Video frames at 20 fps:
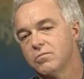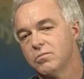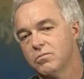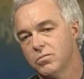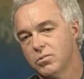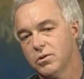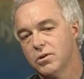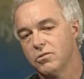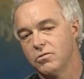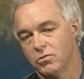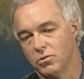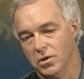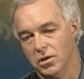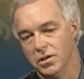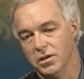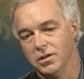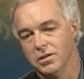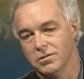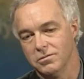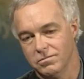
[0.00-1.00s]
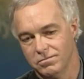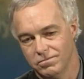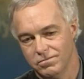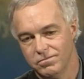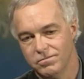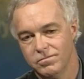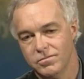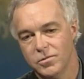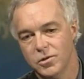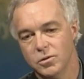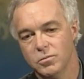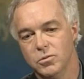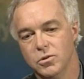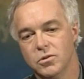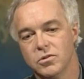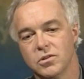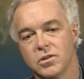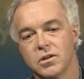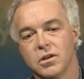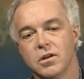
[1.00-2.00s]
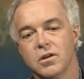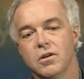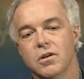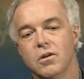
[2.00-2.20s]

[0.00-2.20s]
pretty freely in your music,